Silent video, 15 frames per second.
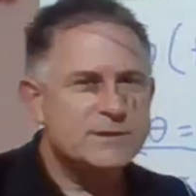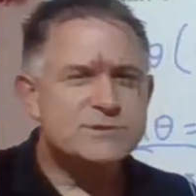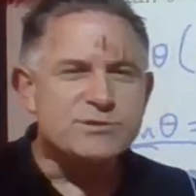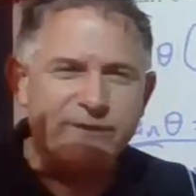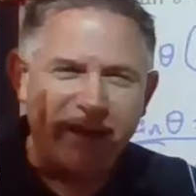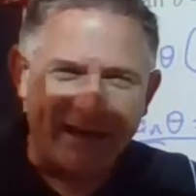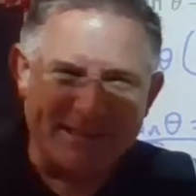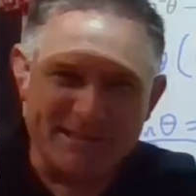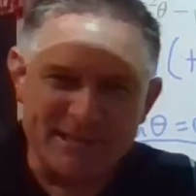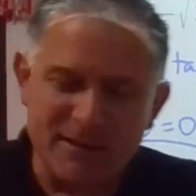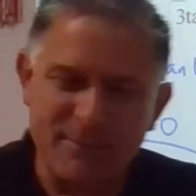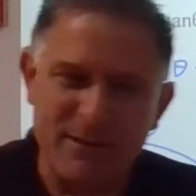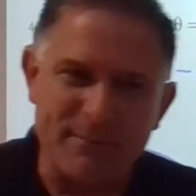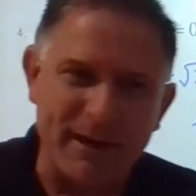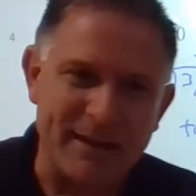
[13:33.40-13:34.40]
So that's going
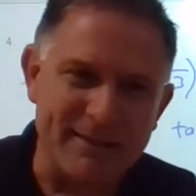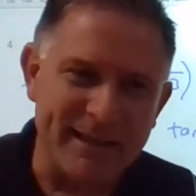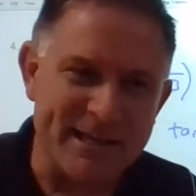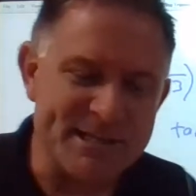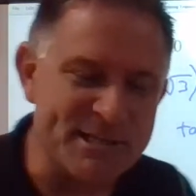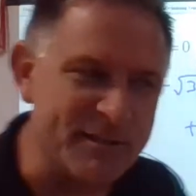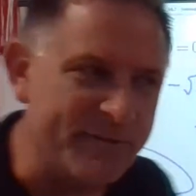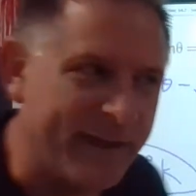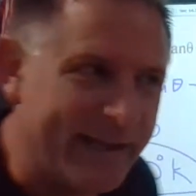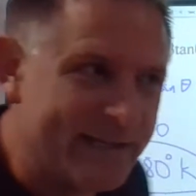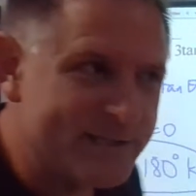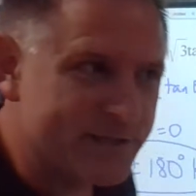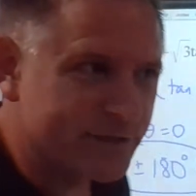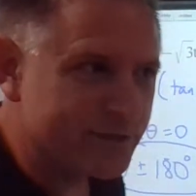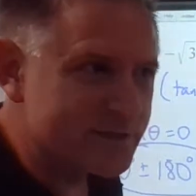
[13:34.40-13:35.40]
to be my list of
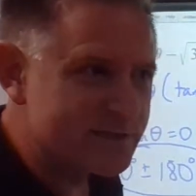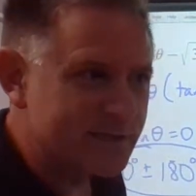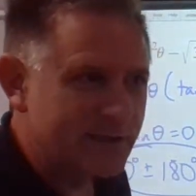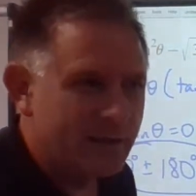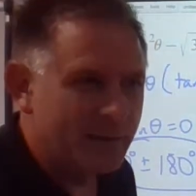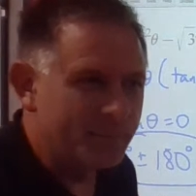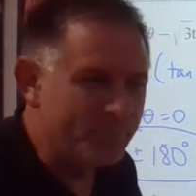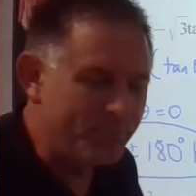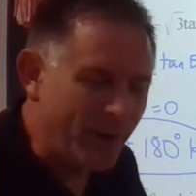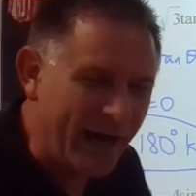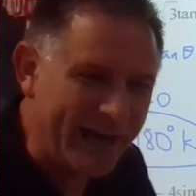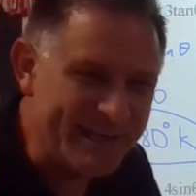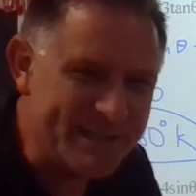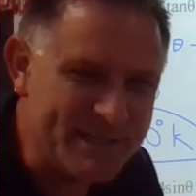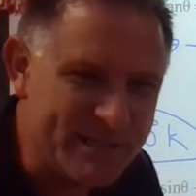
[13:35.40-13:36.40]
answers.
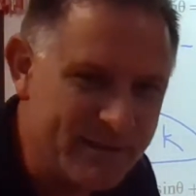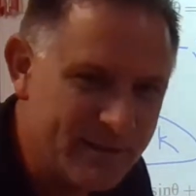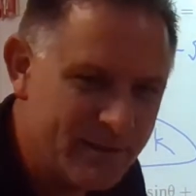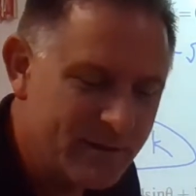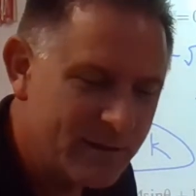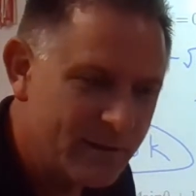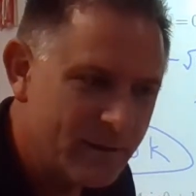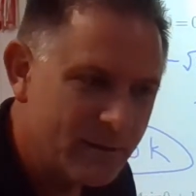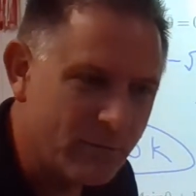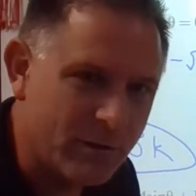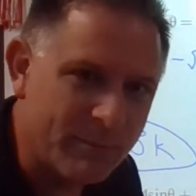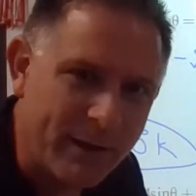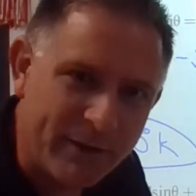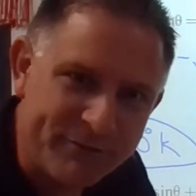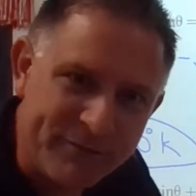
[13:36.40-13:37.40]
But
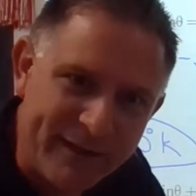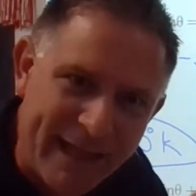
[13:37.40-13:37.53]
what about